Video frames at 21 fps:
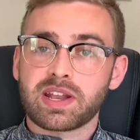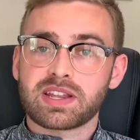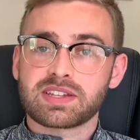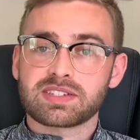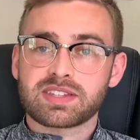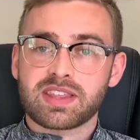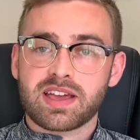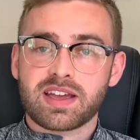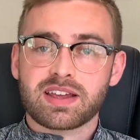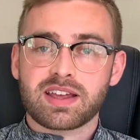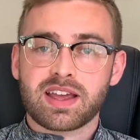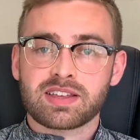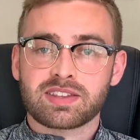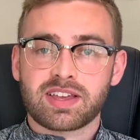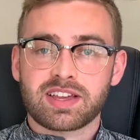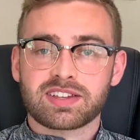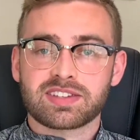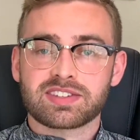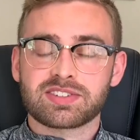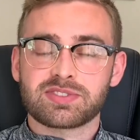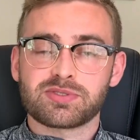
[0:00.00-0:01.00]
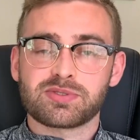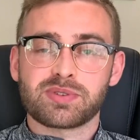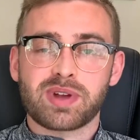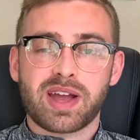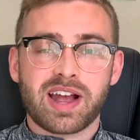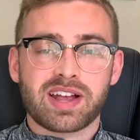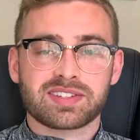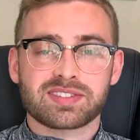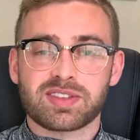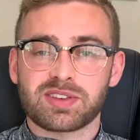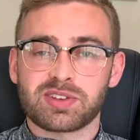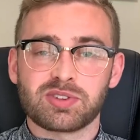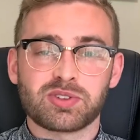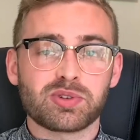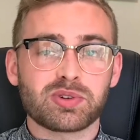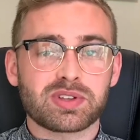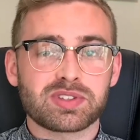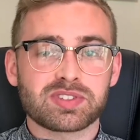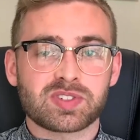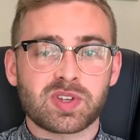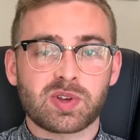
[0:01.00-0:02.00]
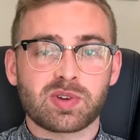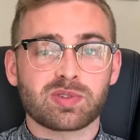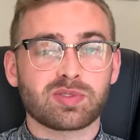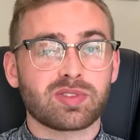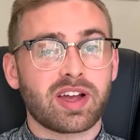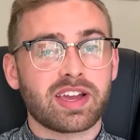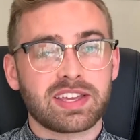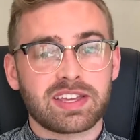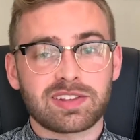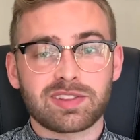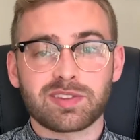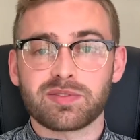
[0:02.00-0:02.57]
into that, I'd like to ask that you do consider liking the